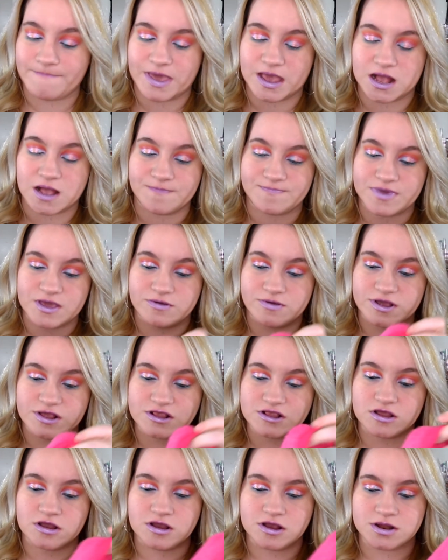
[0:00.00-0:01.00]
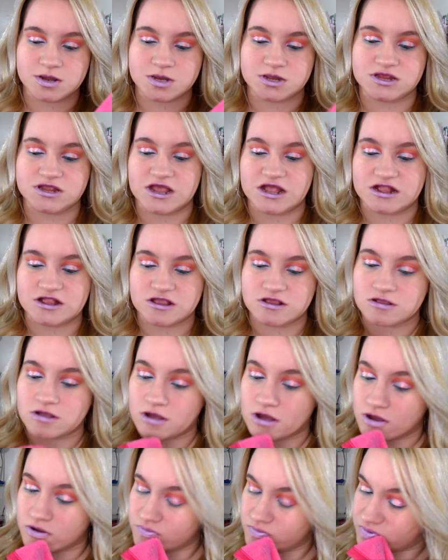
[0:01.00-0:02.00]
makeup eraser and just take this
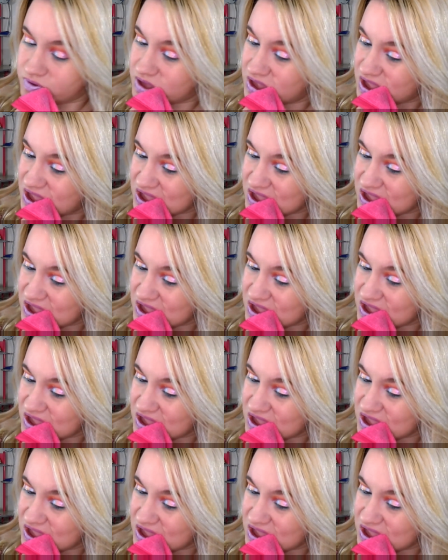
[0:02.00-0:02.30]
off,